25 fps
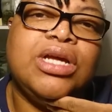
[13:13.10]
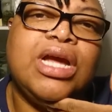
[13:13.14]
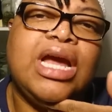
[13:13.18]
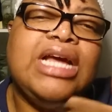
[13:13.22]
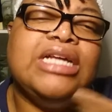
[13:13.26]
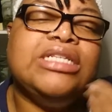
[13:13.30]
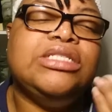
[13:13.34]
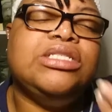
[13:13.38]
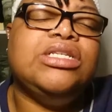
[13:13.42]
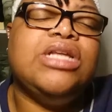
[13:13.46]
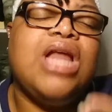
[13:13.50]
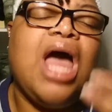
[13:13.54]

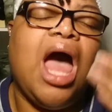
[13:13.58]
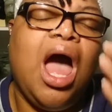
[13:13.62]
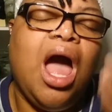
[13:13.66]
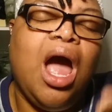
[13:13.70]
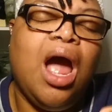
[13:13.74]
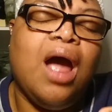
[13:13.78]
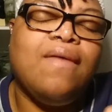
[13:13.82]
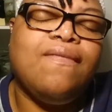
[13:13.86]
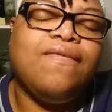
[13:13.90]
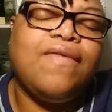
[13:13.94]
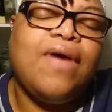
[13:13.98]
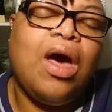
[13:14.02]
it's not
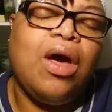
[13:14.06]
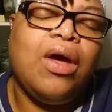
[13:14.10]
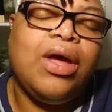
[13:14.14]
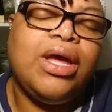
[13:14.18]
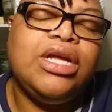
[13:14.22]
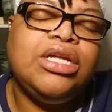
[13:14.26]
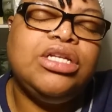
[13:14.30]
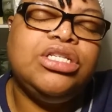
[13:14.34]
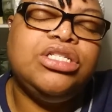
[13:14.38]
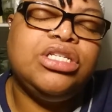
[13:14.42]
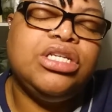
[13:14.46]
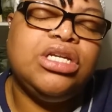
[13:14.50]
her fault
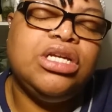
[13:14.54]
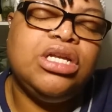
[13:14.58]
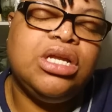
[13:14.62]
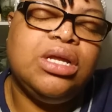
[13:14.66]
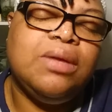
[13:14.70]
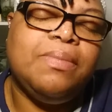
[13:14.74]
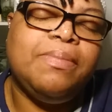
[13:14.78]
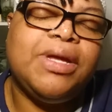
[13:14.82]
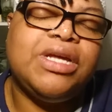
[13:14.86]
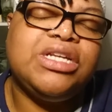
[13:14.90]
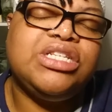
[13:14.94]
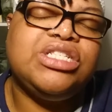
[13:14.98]
he
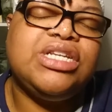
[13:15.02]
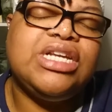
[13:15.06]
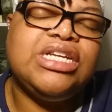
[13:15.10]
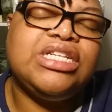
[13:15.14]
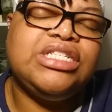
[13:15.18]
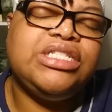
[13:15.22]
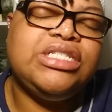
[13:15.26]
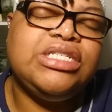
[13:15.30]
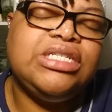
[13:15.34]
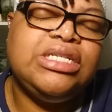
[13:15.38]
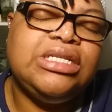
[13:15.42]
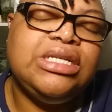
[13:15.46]
cheated, but
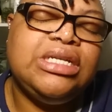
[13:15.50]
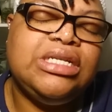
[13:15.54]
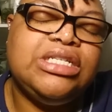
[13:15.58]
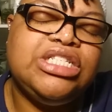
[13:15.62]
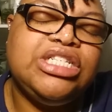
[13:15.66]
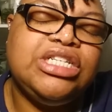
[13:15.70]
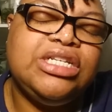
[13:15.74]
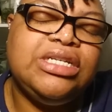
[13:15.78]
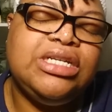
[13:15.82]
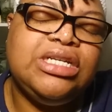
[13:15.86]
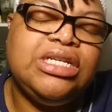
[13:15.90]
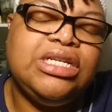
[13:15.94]
that
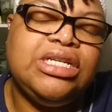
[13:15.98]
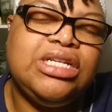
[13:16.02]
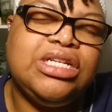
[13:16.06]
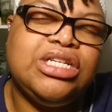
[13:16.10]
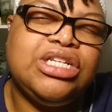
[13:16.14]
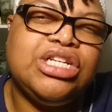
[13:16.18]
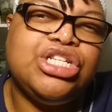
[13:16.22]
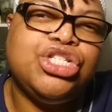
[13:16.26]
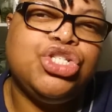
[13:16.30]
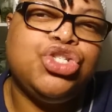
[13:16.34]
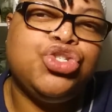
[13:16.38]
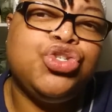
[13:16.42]
she
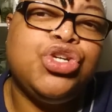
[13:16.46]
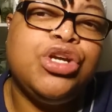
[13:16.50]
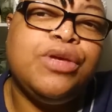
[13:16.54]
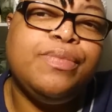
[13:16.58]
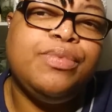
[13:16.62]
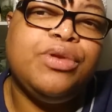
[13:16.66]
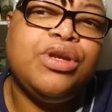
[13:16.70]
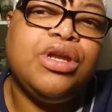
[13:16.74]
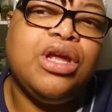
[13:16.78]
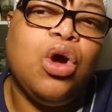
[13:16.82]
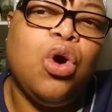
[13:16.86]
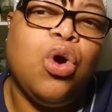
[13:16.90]

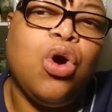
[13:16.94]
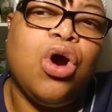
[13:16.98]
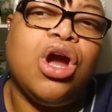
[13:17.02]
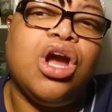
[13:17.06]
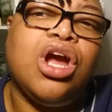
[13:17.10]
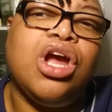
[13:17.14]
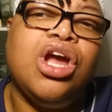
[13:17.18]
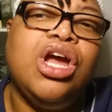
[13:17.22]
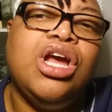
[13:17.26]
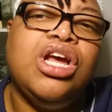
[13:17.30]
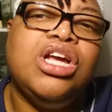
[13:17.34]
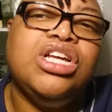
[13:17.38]
contributed,
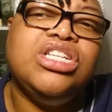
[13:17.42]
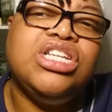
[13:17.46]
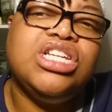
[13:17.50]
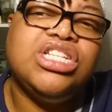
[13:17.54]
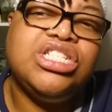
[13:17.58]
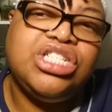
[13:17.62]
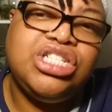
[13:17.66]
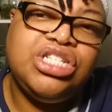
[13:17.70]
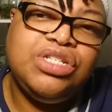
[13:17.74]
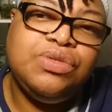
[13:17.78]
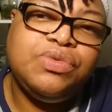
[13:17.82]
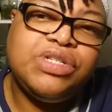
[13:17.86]
or
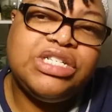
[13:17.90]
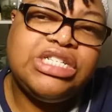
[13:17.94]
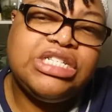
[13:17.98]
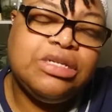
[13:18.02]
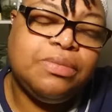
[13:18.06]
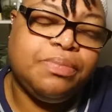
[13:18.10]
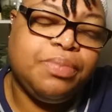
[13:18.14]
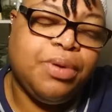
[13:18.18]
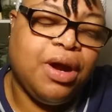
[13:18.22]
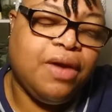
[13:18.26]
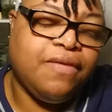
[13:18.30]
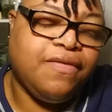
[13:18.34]
that she
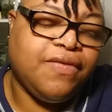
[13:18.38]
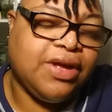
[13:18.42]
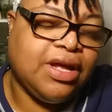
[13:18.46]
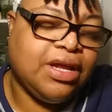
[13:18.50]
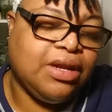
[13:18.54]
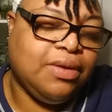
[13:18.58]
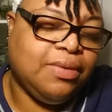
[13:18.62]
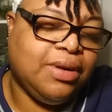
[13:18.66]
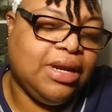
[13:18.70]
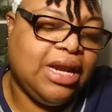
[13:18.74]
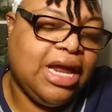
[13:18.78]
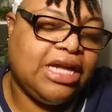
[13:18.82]
wasn't perfect
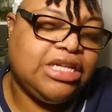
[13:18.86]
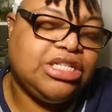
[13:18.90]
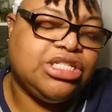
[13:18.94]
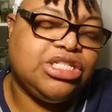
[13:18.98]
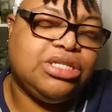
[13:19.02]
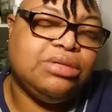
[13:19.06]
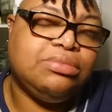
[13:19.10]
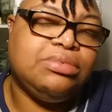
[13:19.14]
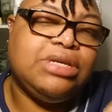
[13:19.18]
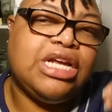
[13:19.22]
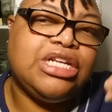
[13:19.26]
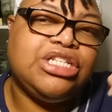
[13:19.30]
in the
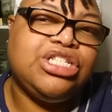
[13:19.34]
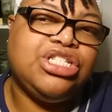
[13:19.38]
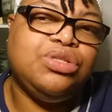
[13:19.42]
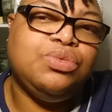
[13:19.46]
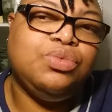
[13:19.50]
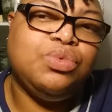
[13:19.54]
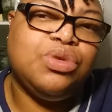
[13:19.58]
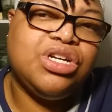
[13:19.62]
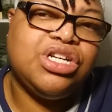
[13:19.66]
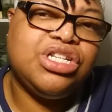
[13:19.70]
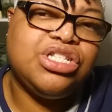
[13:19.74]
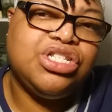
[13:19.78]
relationship, that she
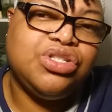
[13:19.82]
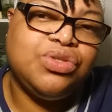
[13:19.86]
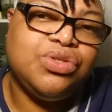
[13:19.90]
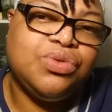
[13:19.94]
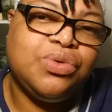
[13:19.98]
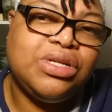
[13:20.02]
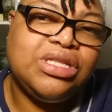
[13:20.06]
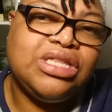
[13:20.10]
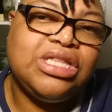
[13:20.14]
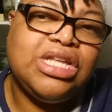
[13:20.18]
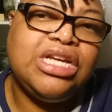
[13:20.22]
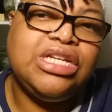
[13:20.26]
was
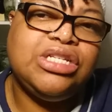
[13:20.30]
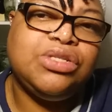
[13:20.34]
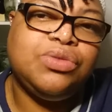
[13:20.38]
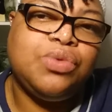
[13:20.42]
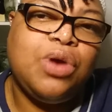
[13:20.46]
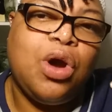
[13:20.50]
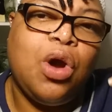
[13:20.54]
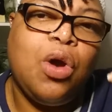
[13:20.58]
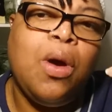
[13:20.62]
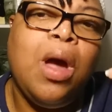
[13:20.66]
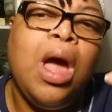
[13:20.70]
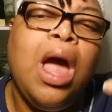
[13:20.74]
doing things
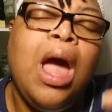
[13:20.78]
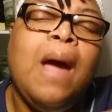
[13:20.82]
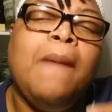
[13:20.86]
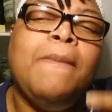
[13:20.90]
wrong.